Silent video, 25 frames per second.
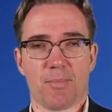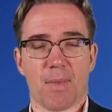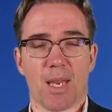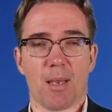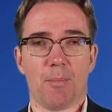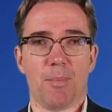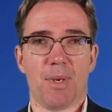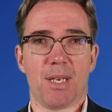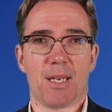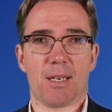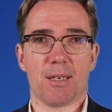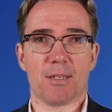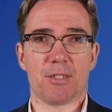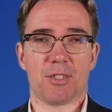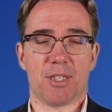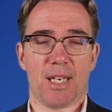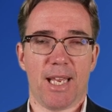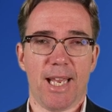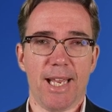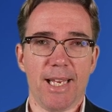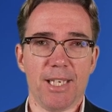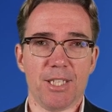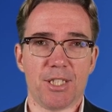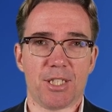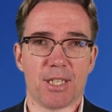Because
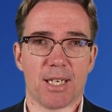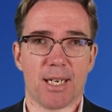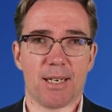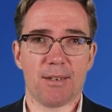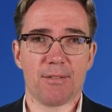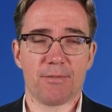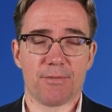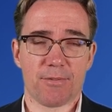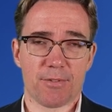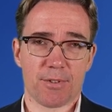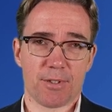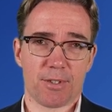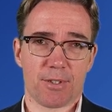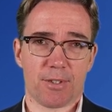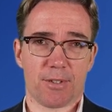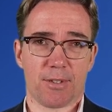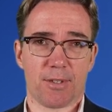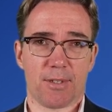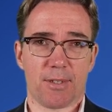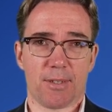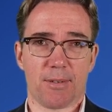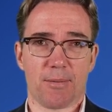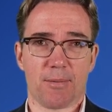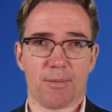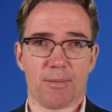Asia, for a
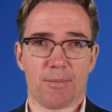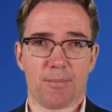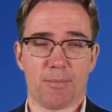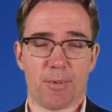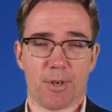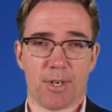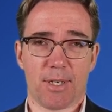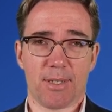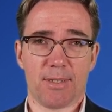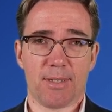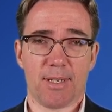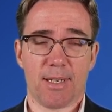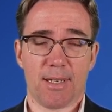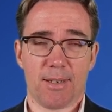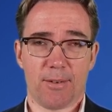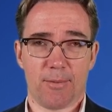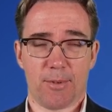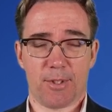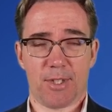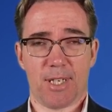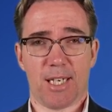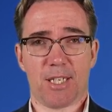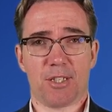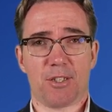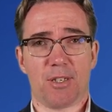certain part,
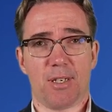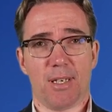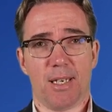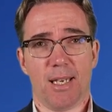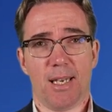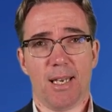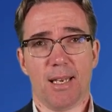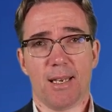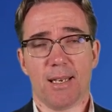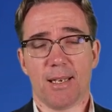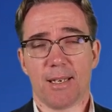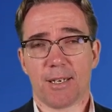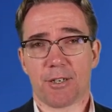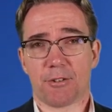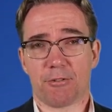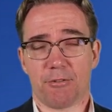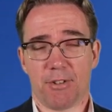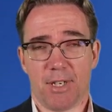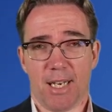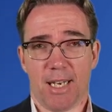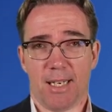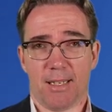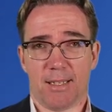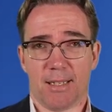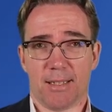was actually
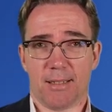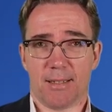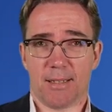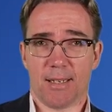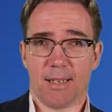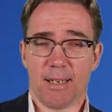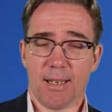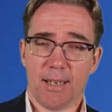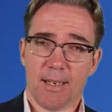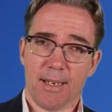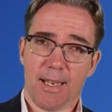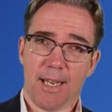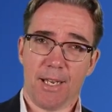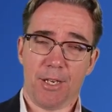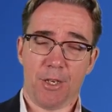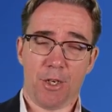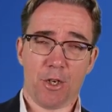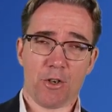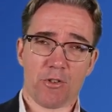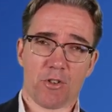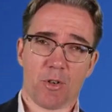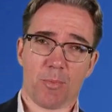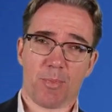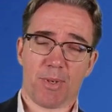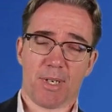created, in
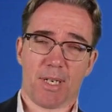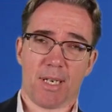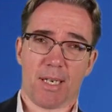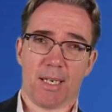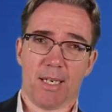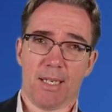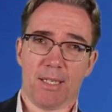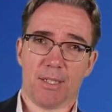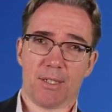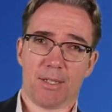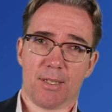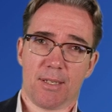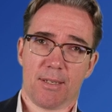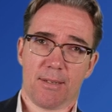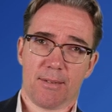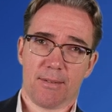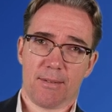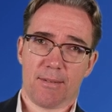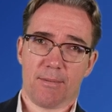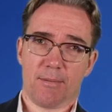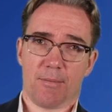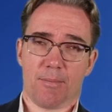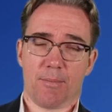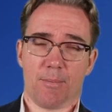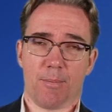Europe at least,
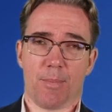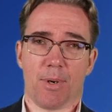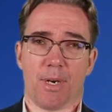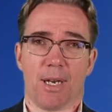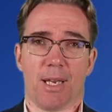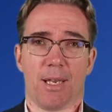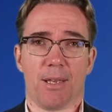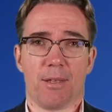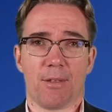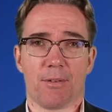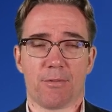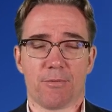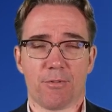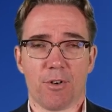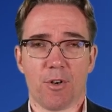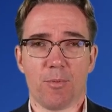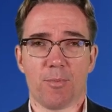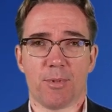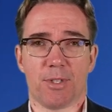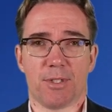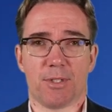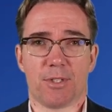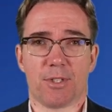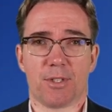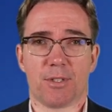by
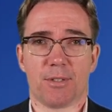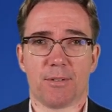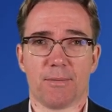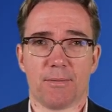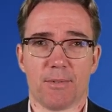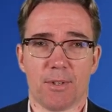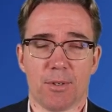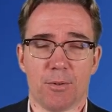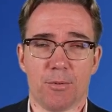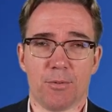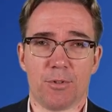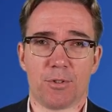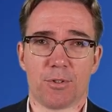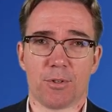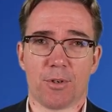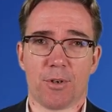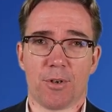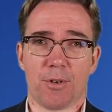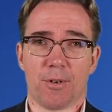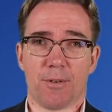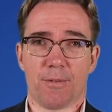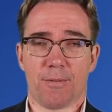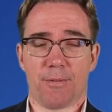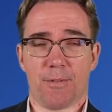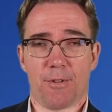Romans, who
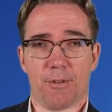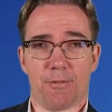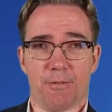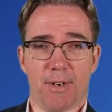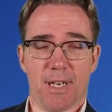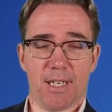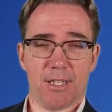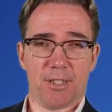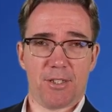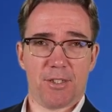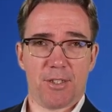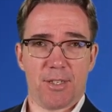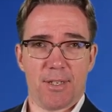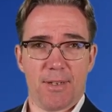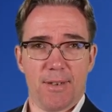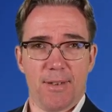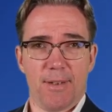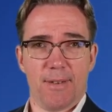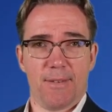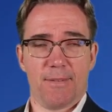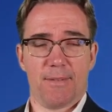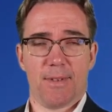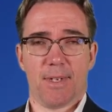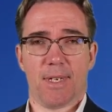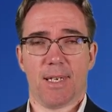saw the rest,
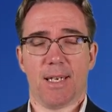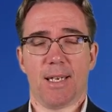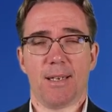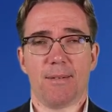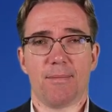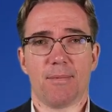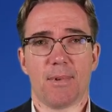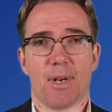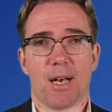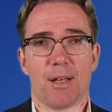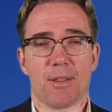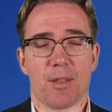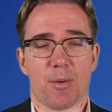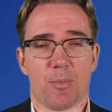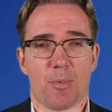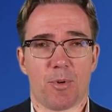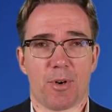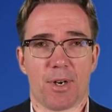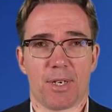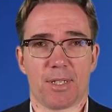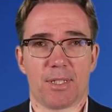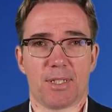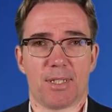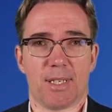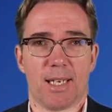other
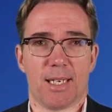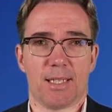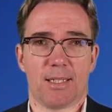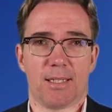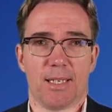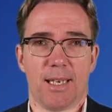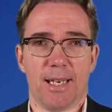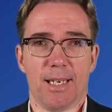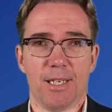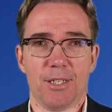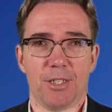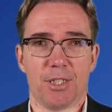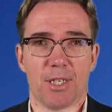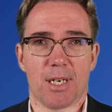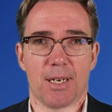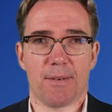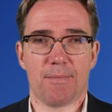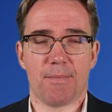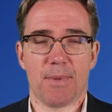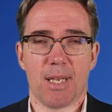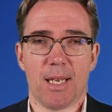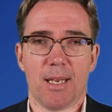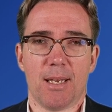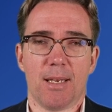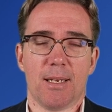parts, as Asia.
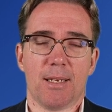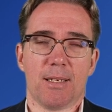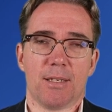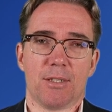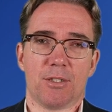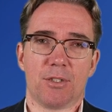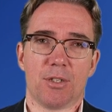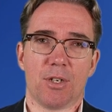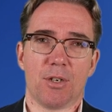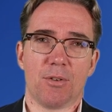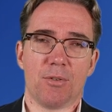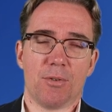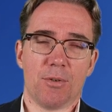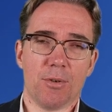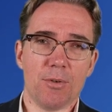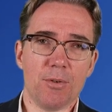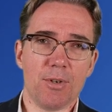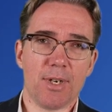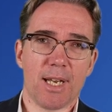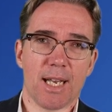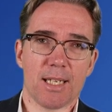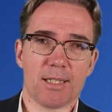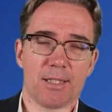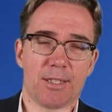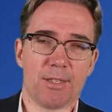So who
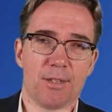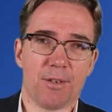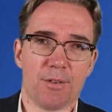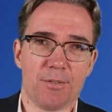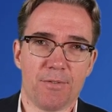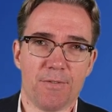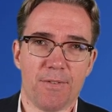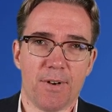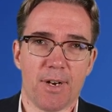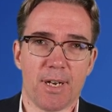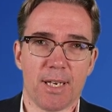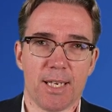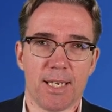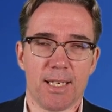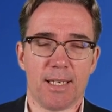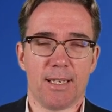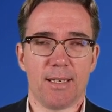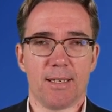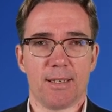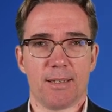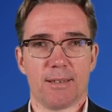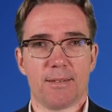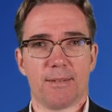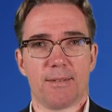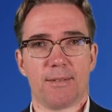gets to define
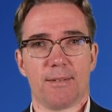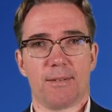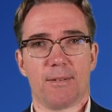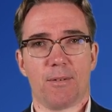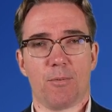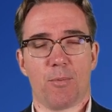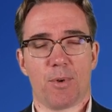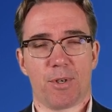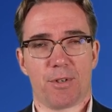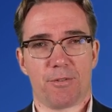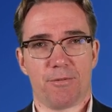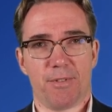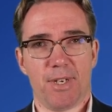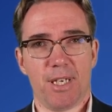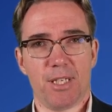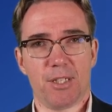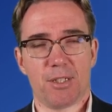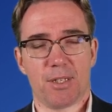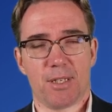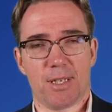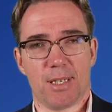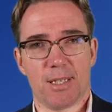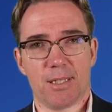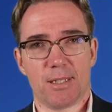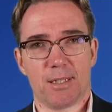what a
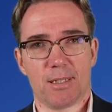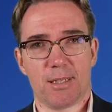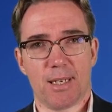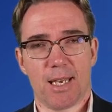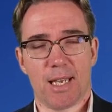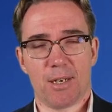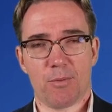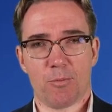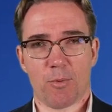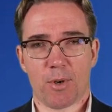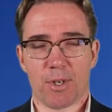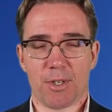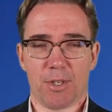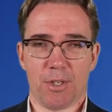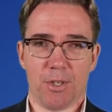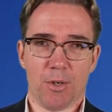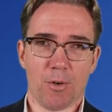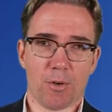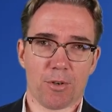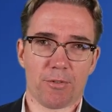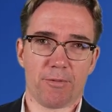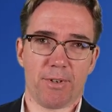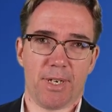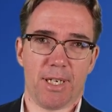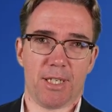region is and what
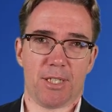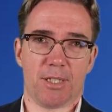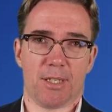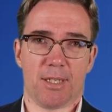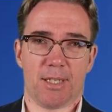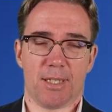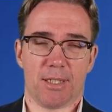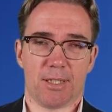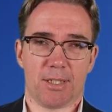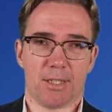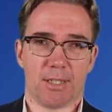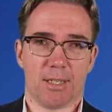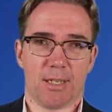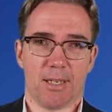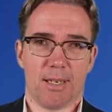your region is?